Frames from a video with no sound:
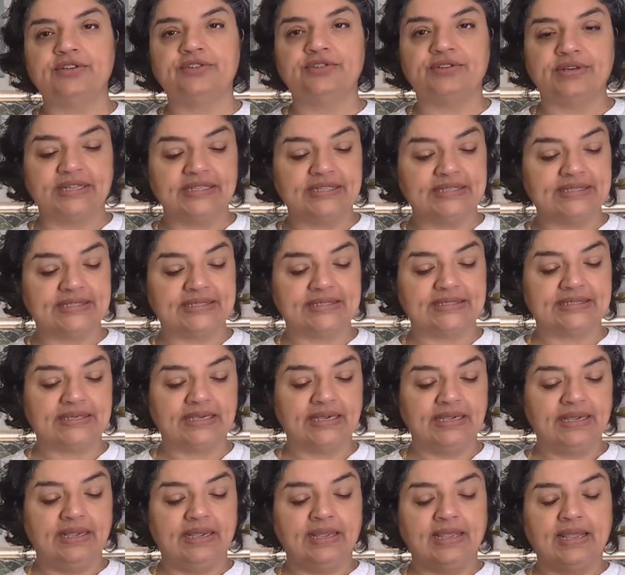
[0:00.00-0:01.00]
rinsed
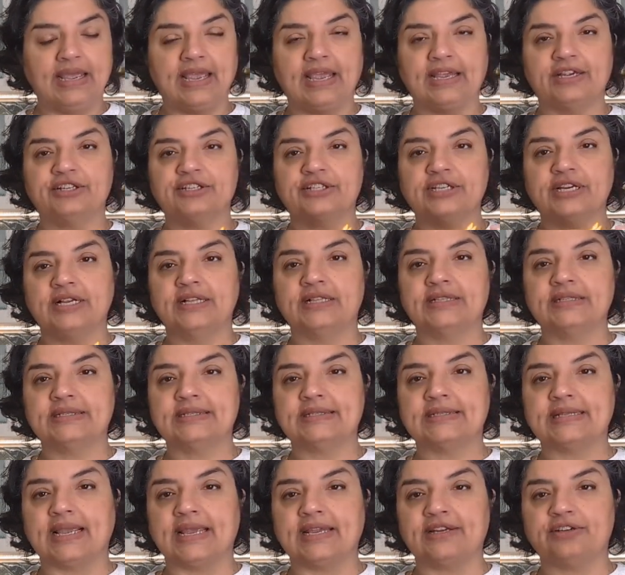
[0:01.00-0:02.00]

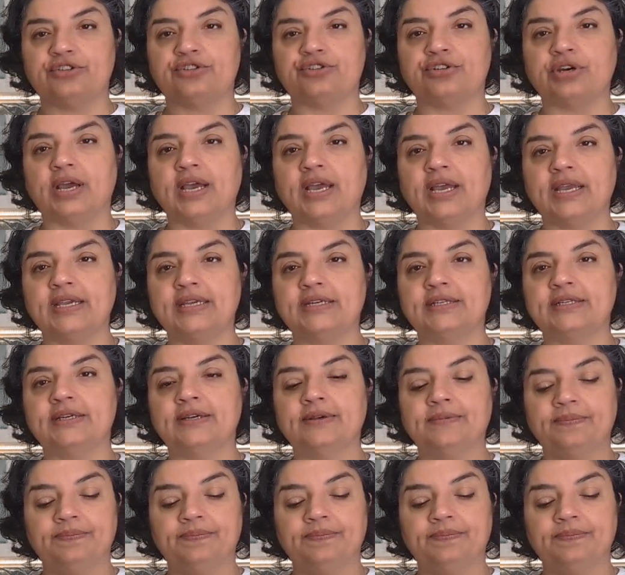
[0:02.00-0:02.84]
eggshells and dried